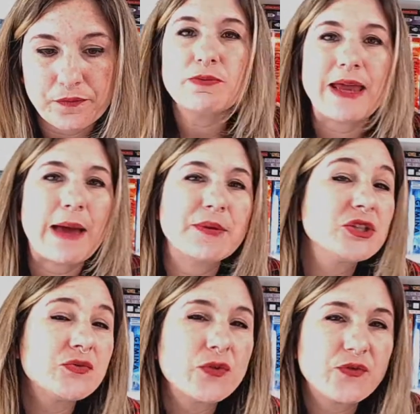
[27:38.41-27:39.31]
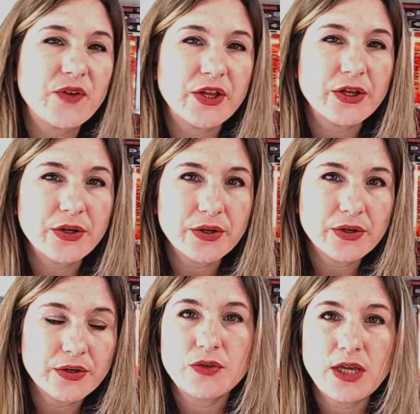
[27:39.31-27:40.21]
She should be happy to fulfill
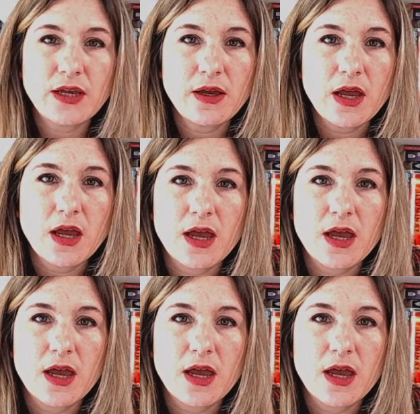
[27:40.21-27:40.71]
her duty.